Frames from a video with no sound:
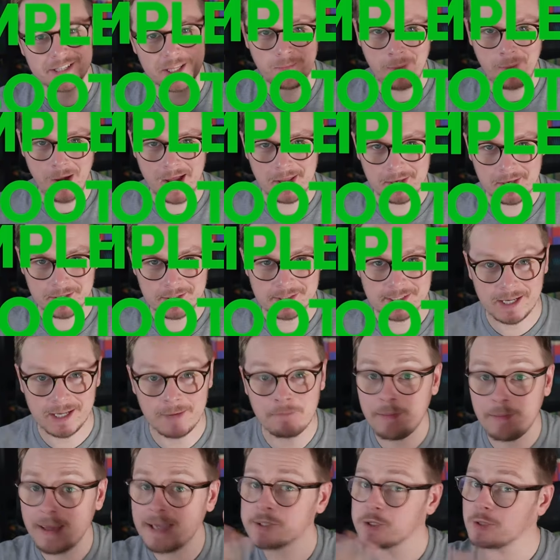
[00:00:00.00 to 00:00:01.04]
pilot, and
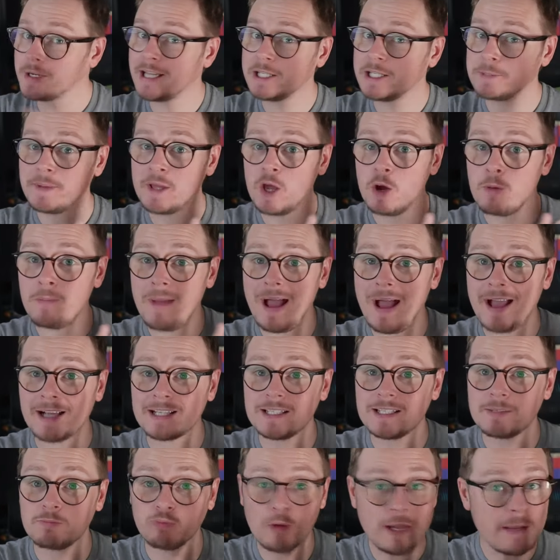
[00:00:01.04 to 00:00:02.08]
based on HBO
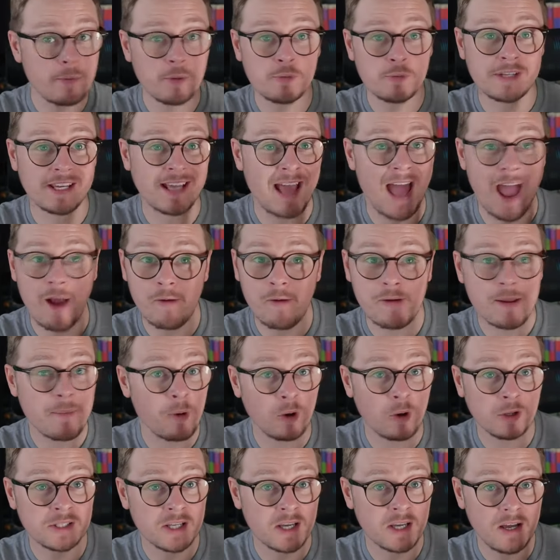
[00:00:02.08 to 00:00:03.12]
Max rebooting Harry
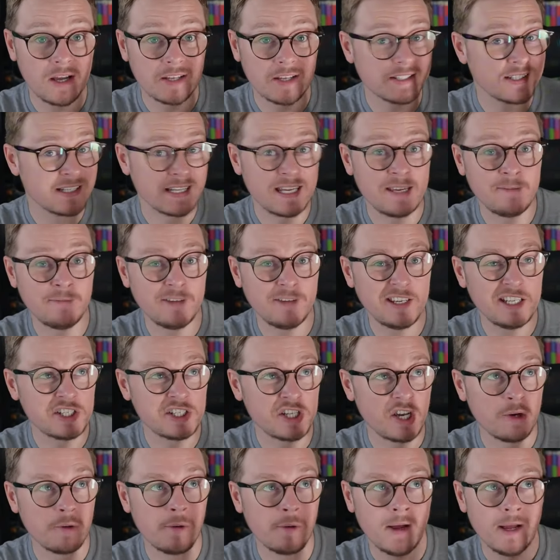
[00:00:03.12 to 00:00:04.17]
Potter as a TV
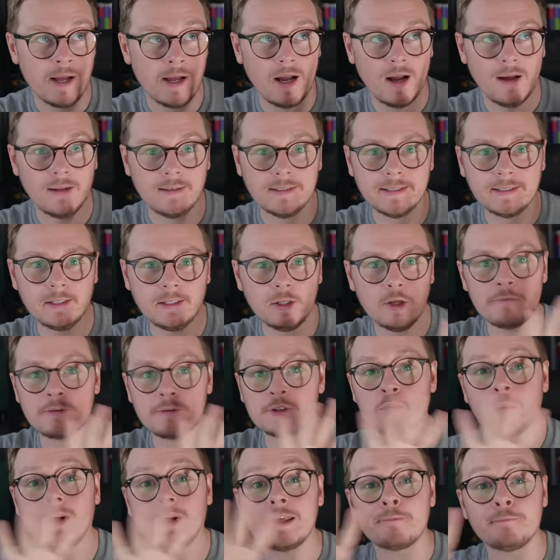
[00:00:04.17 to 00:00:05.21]
show a little over
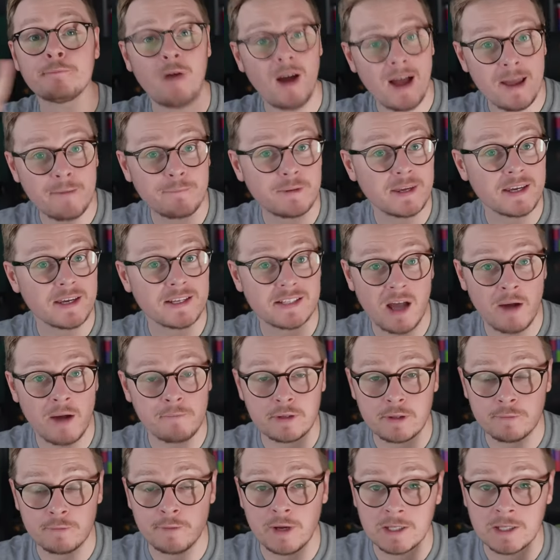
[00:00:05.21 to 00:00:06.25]
25 years after
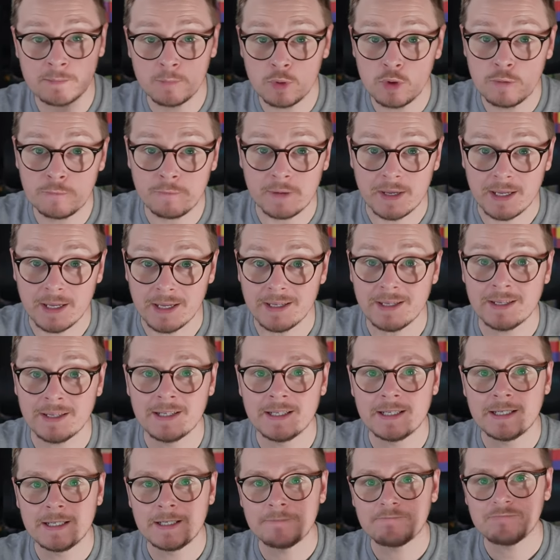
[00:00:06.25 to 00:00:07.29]
the first movie,
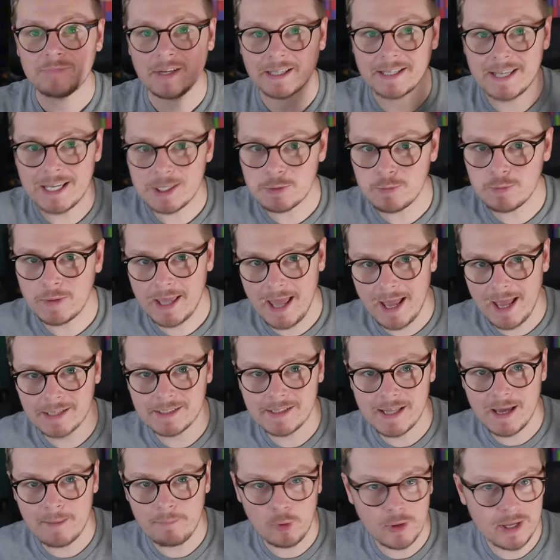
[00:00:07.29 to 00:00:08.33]
I guess we're getting to
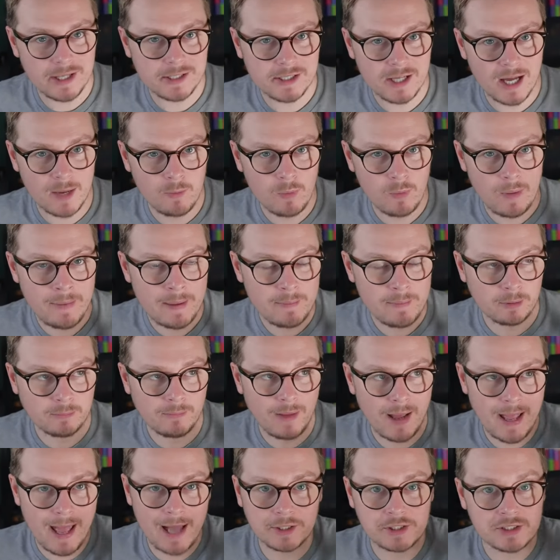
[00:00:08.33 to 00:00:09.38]
that point in time where people
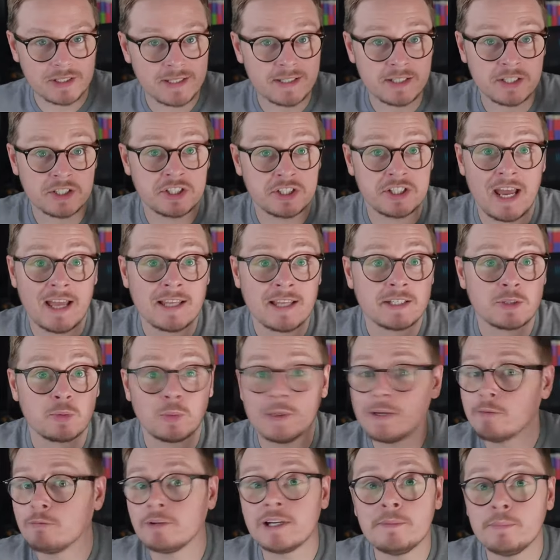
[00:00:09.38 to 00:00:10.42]
might actually suggest
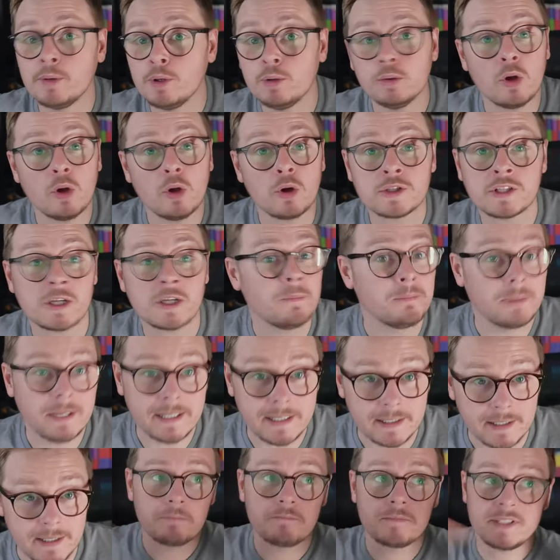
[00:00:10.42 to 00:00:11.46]
we reboot Lost
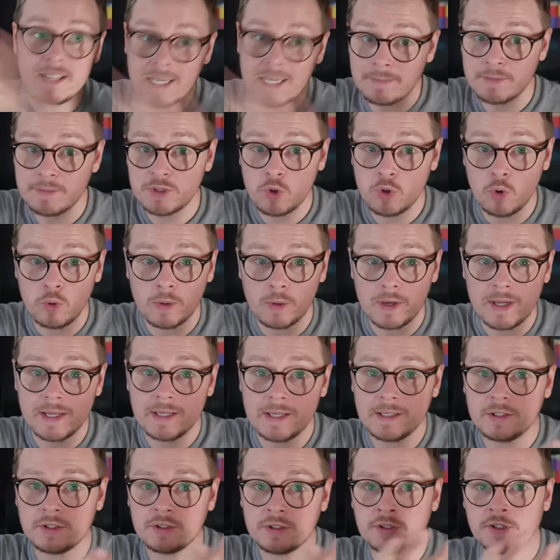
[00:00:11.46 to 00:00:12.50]
completely. Same
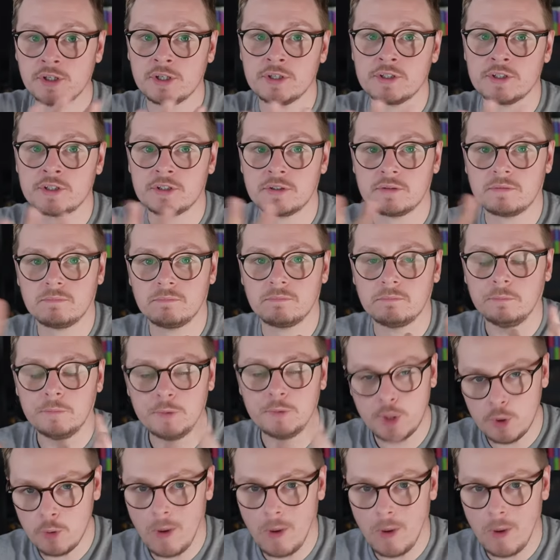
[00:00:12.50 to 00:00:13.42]
story, just new